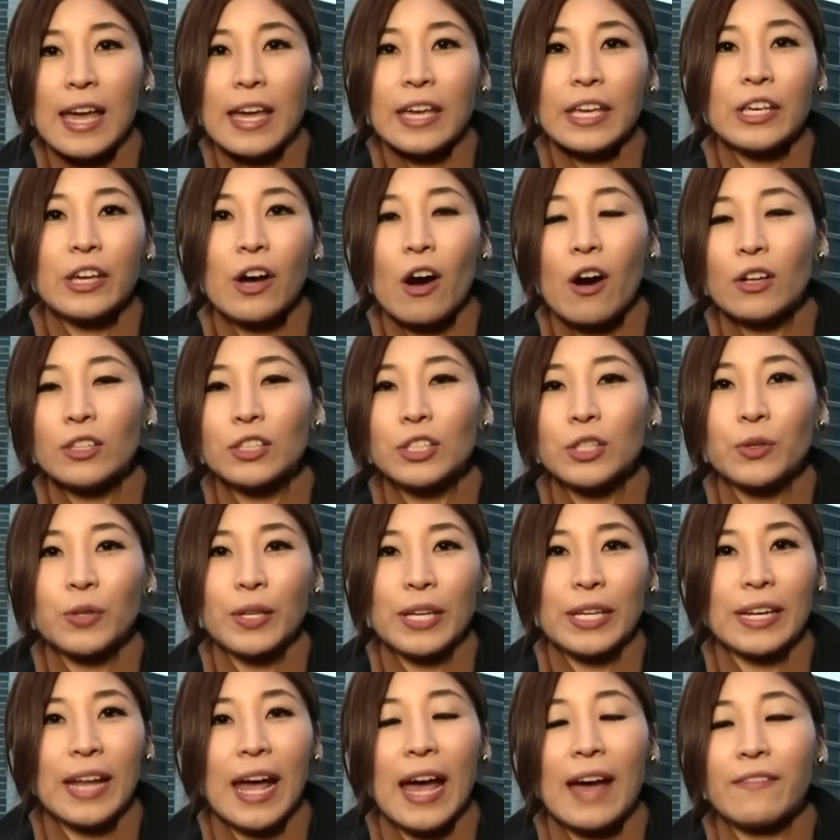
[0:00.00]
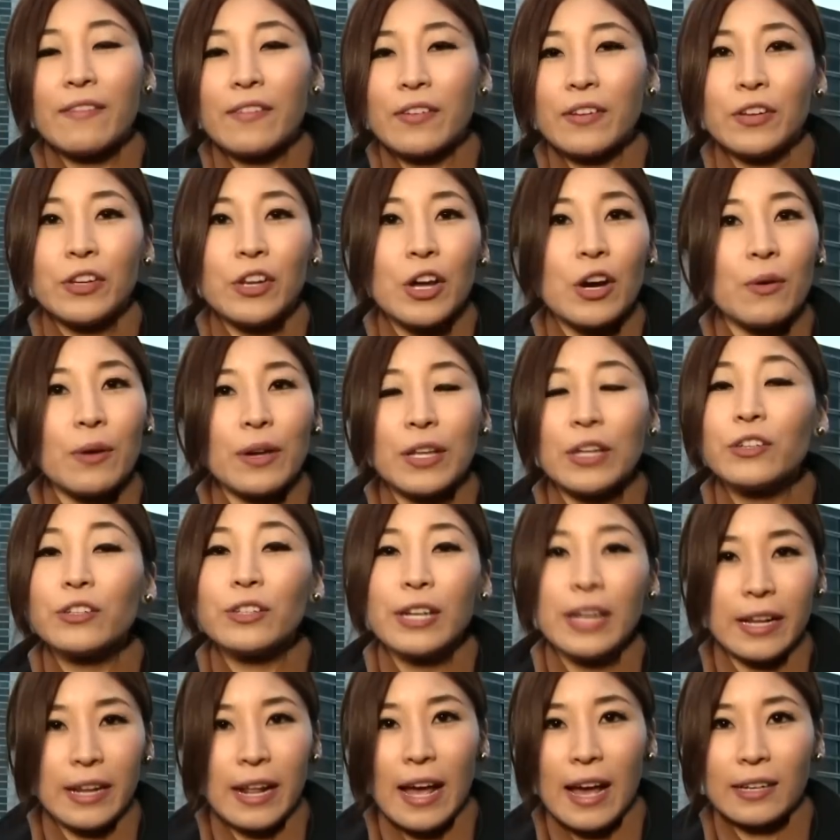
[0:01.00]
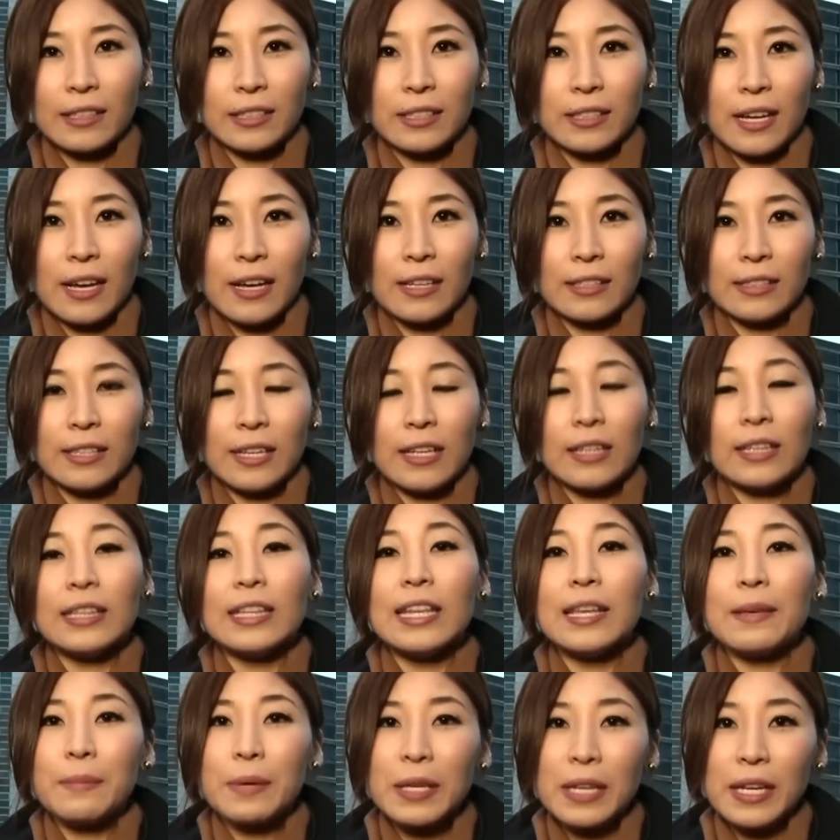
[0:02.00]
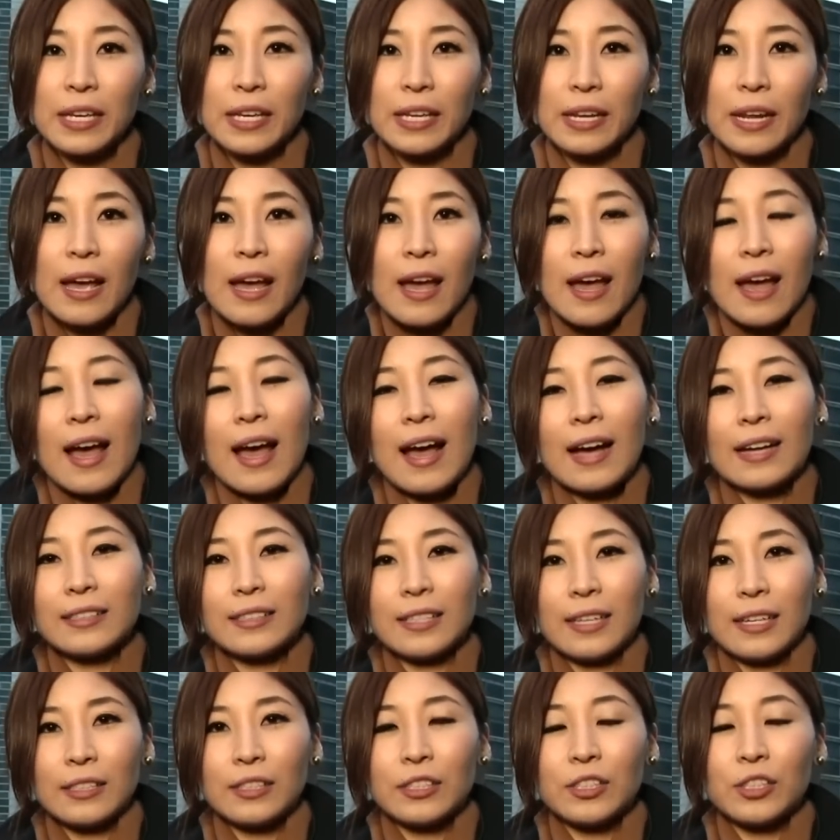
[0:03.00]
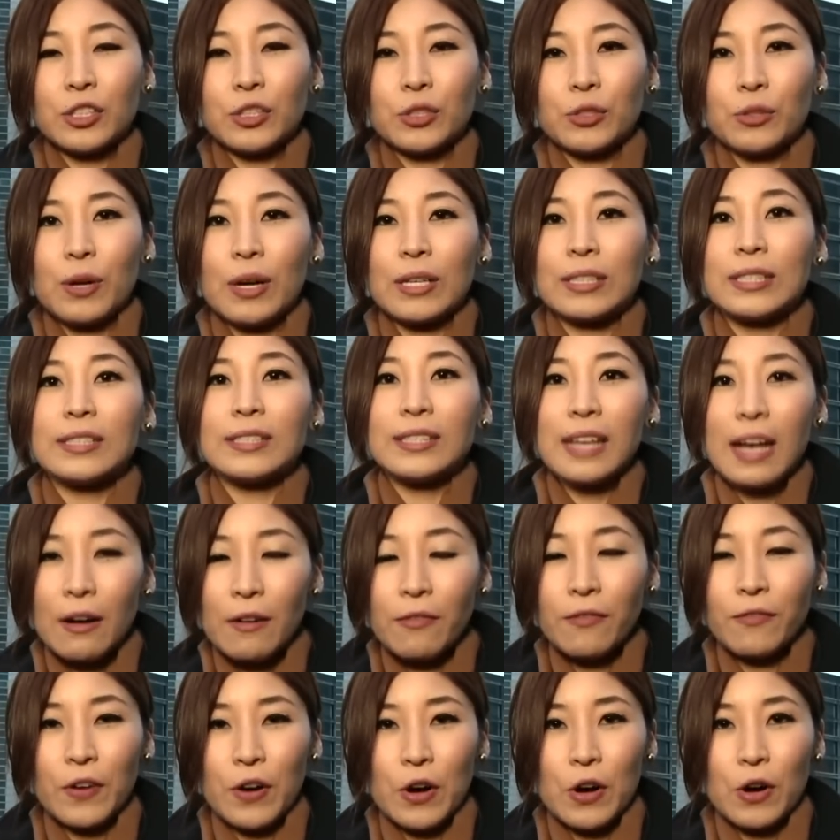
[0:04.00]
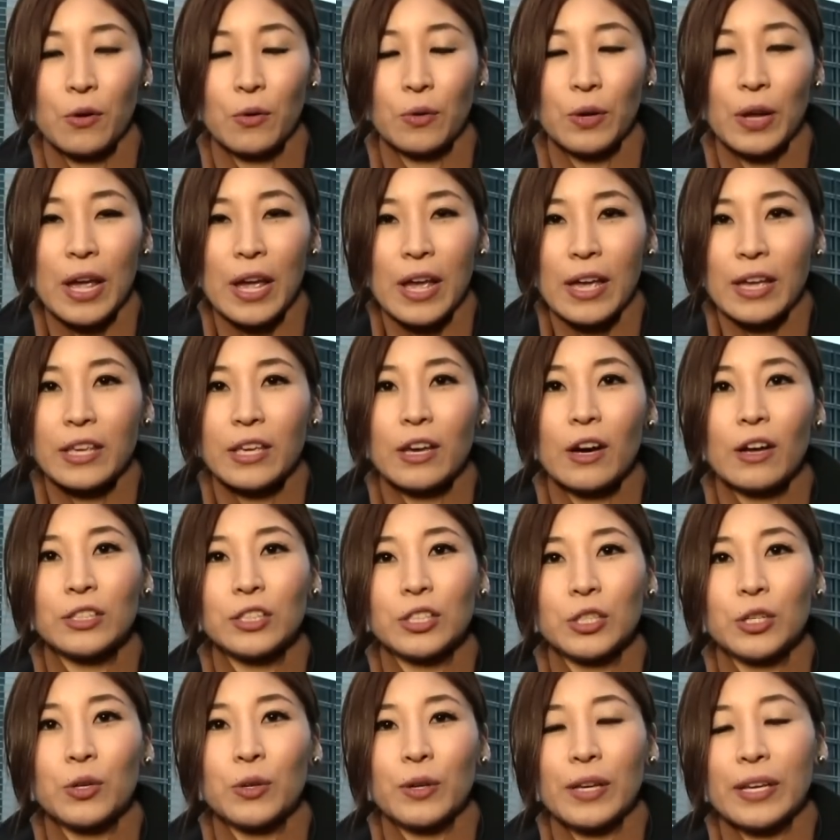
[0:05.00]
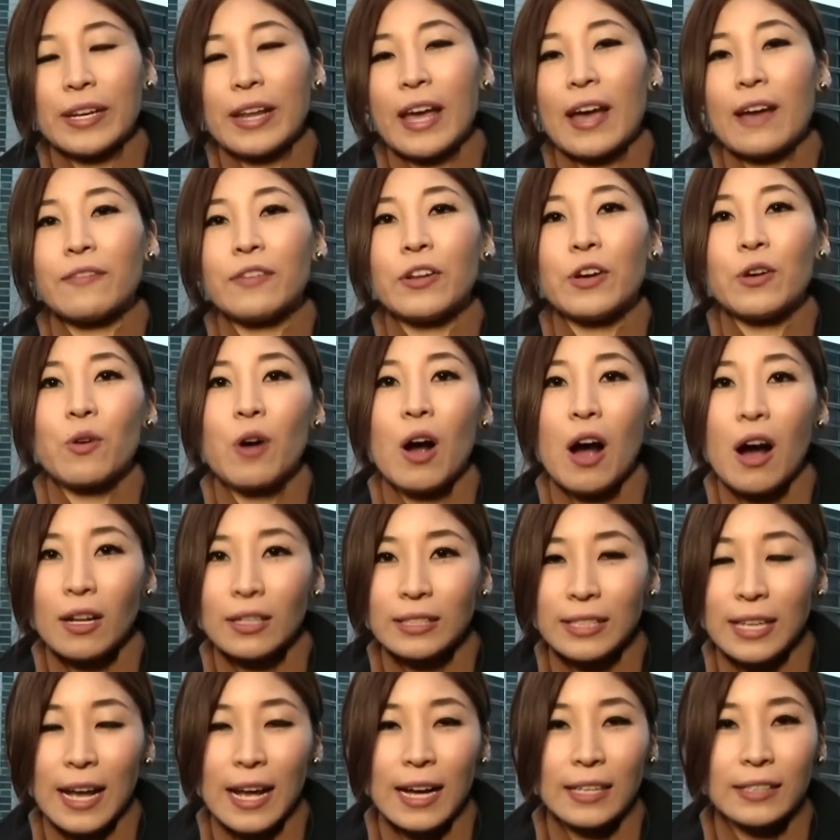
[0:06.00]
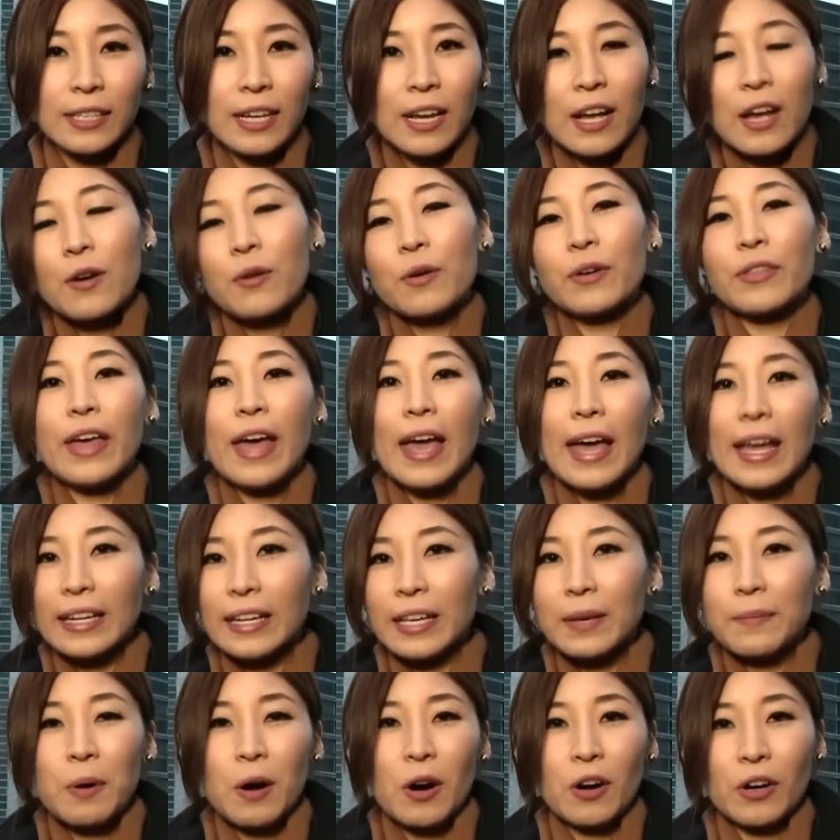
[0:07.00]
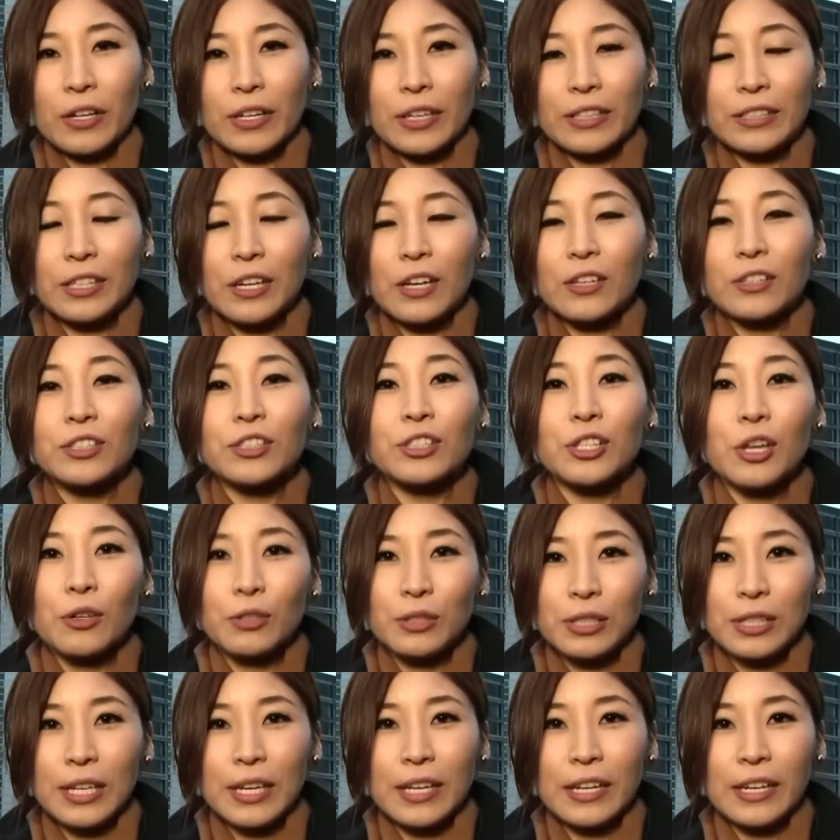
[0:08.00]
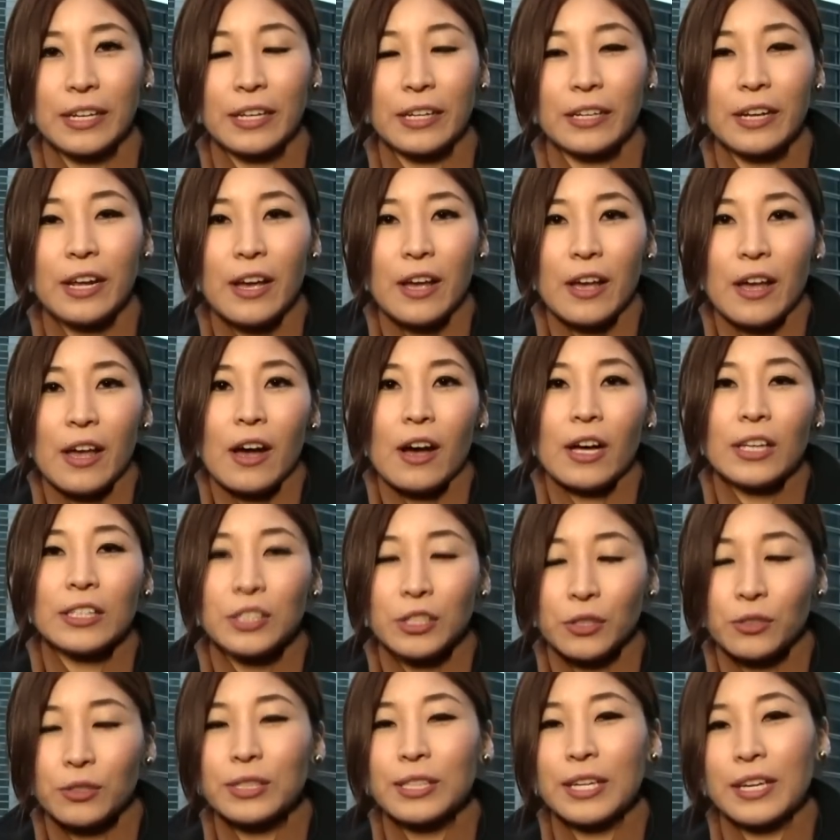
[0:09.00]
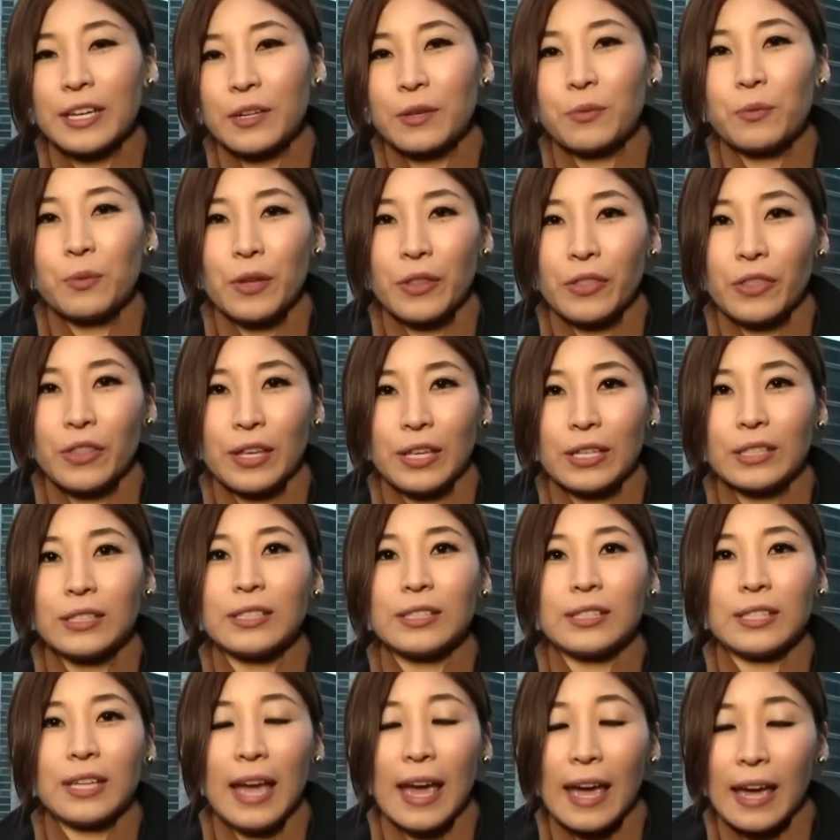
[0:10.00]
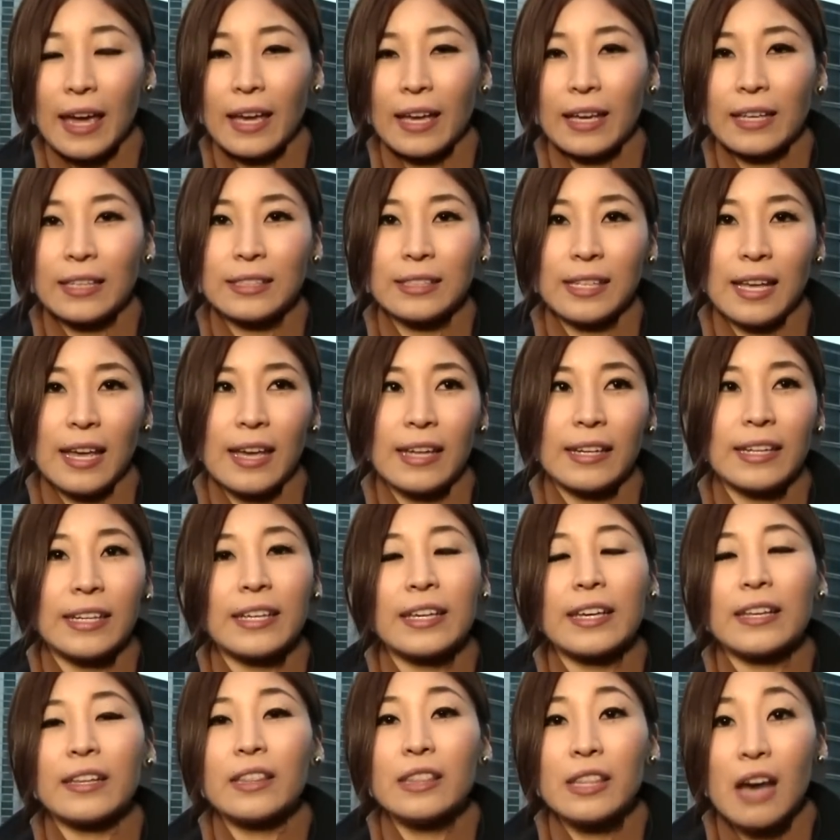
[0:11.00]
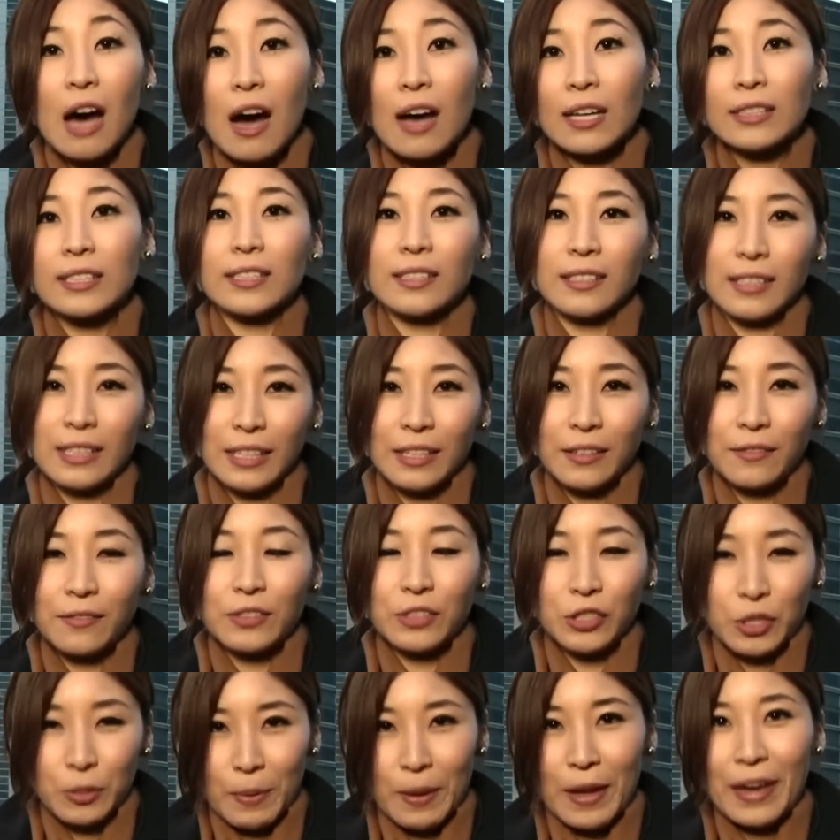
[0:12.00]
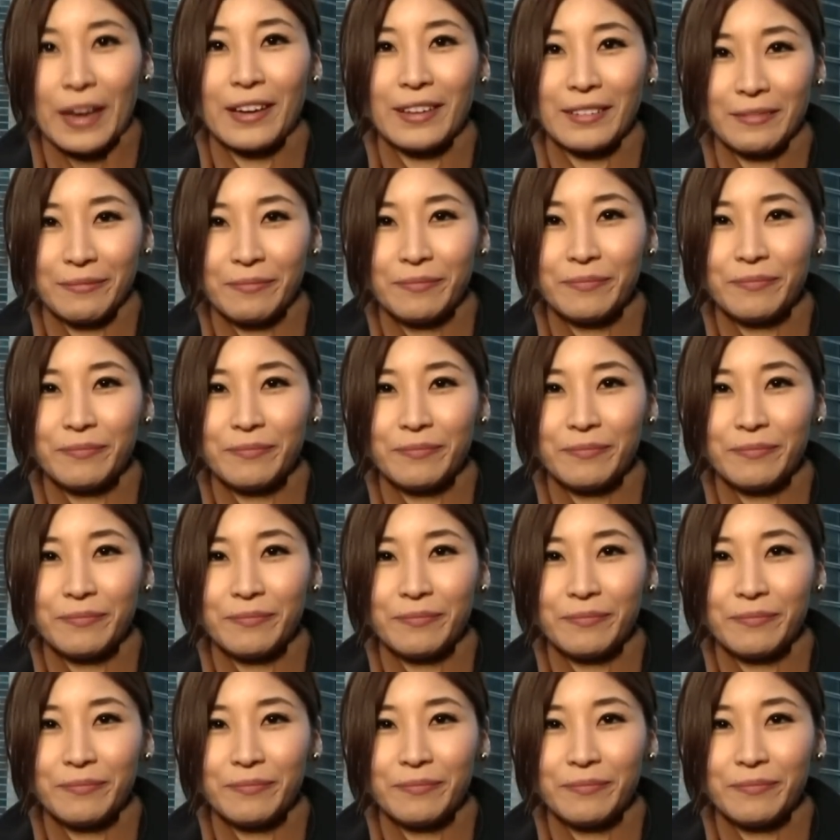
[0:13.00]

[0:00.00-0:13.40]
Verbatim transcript: He also can have no internet access and limited access to a cell phone. He also can have no contact with any parties associated associated with this case, and he cannot leave Japan.